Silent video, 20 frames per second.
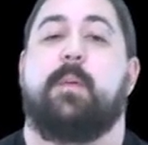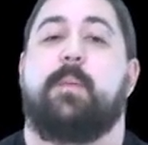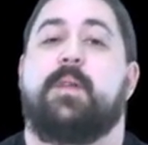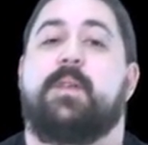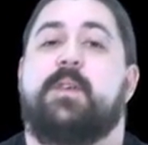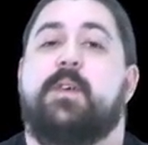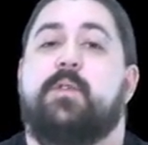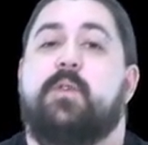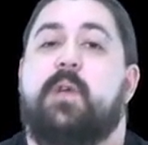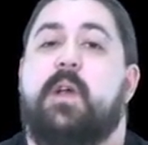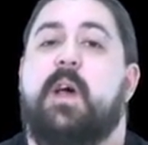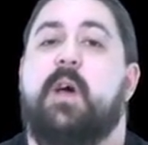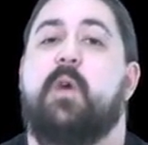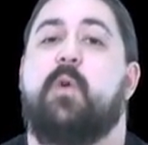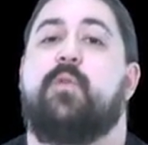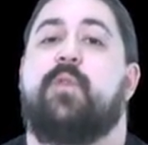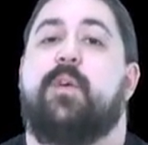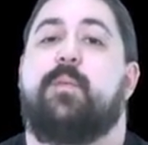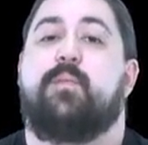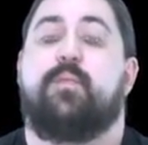From
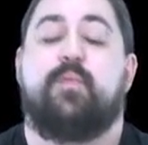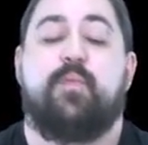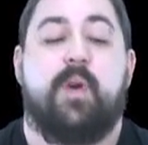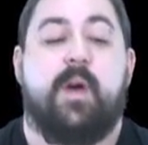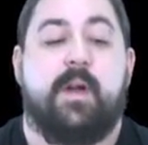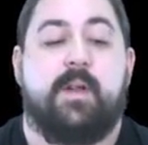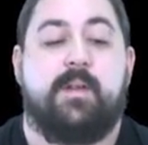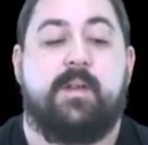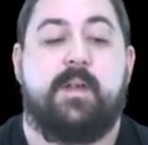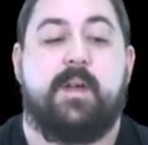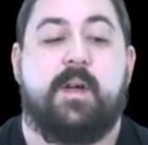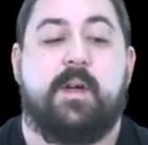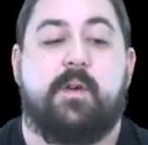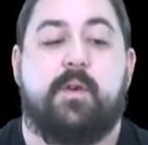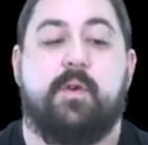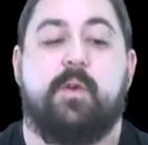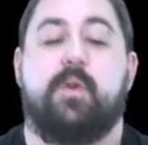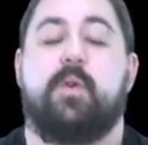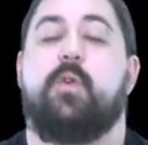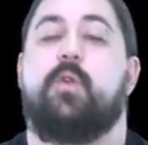there, we can say the
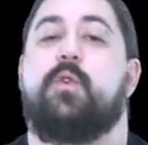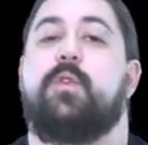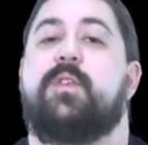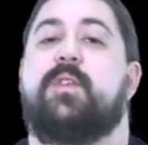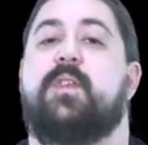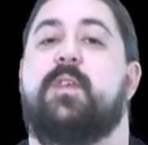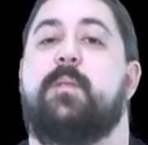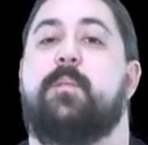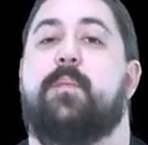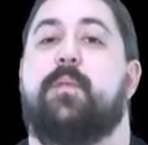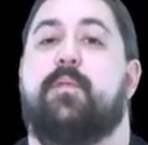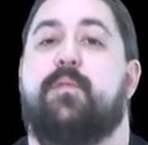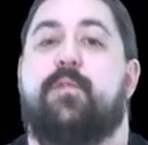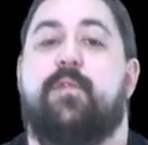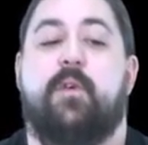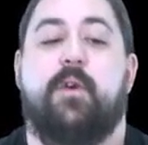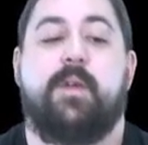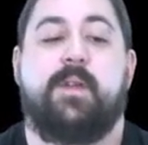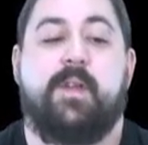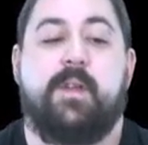void type is more
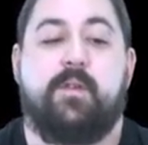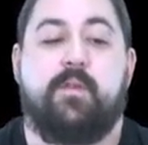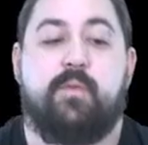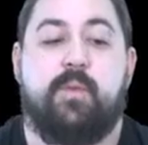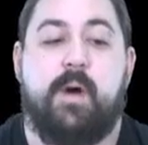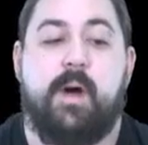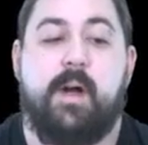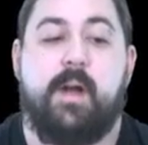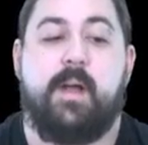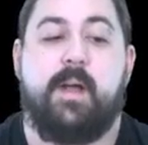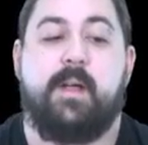generic